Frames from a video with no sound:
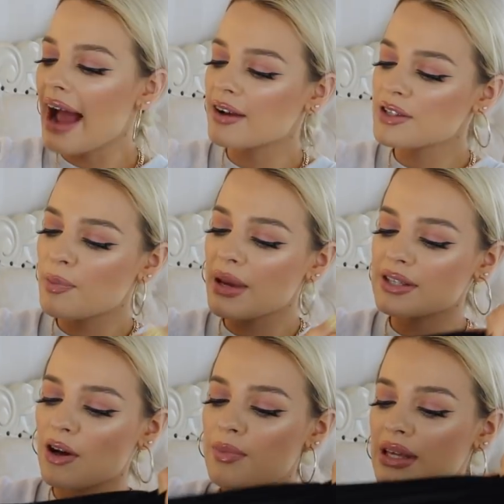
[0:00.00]
I also
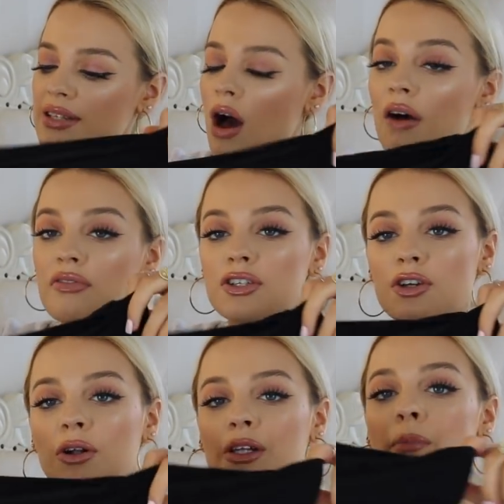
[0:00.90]
picked up this
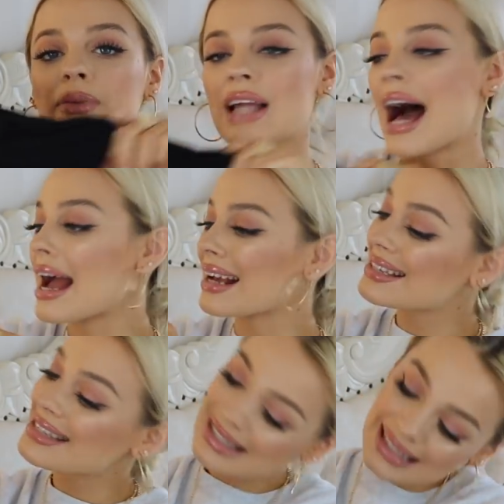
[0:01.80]
off-the-shoulder black,
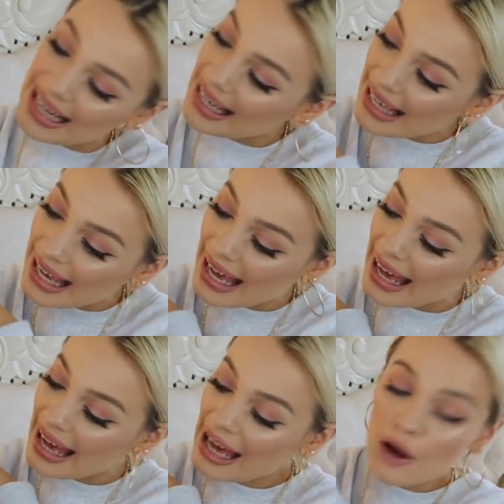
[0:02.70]

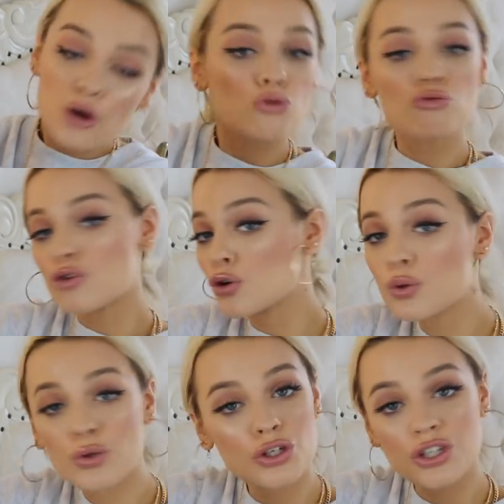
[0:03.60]
slinky,
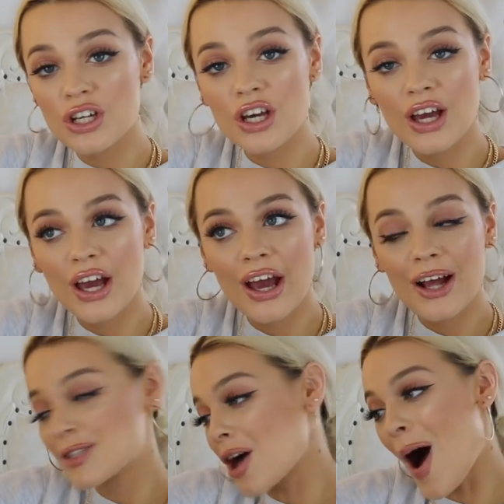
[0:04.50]
ruched
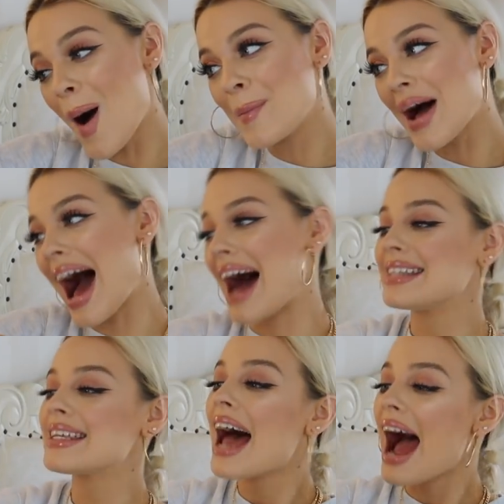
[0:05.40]
top.
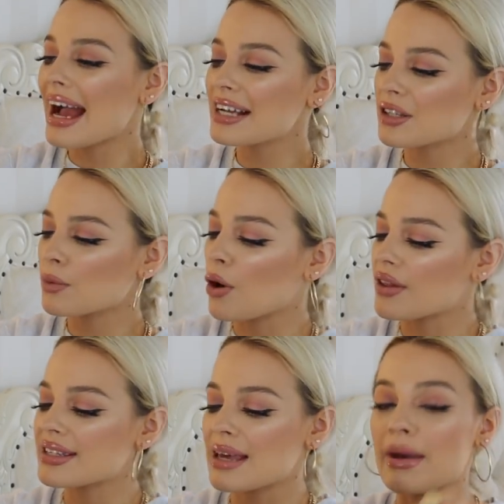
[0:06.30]
And I actually wore
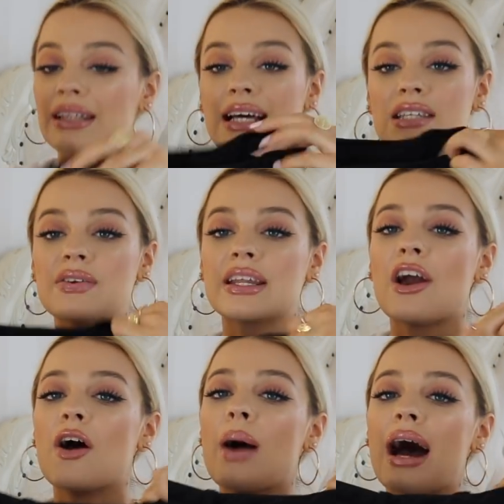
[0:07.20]
this in my last
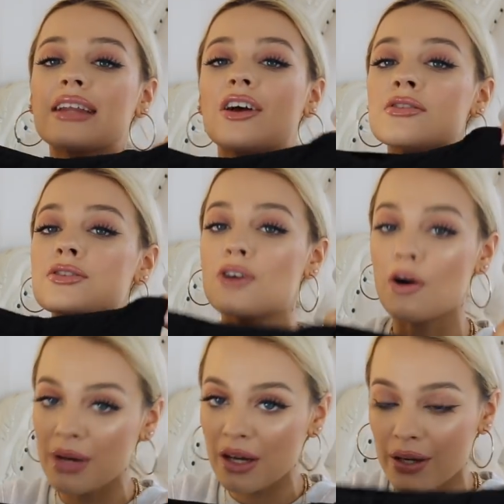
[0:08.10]
video and got
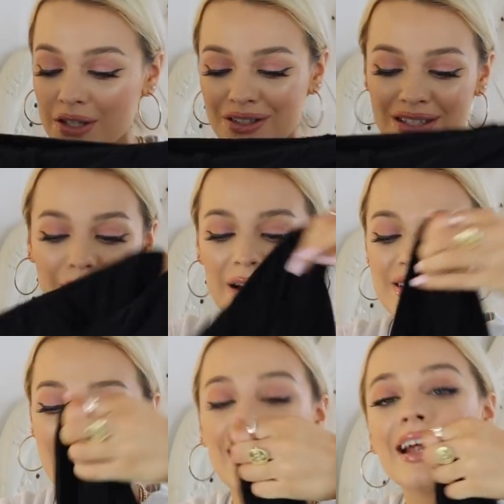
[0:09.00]
so many questions
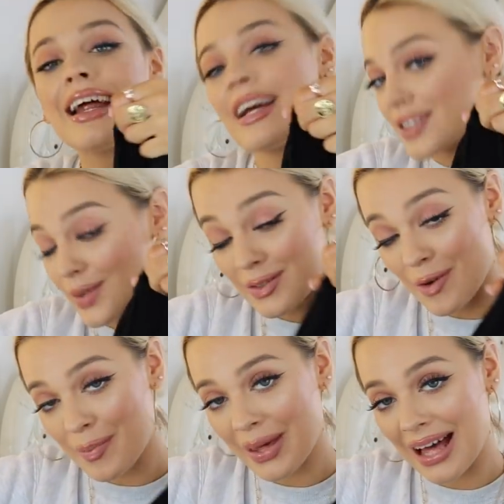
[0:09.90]
about it. So it's
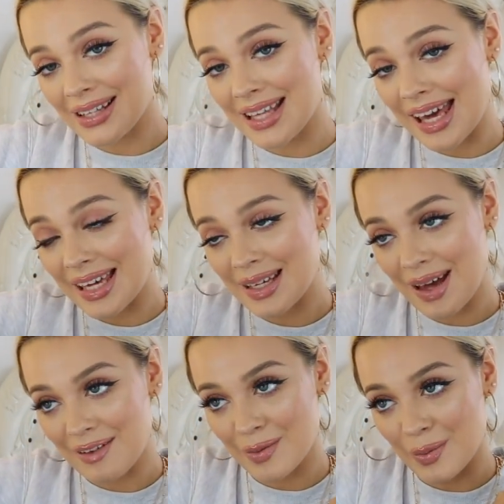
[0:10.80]
from PLT,
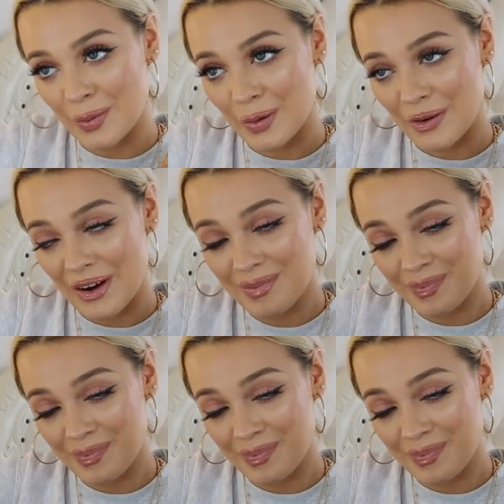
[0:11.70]
everyone wondering,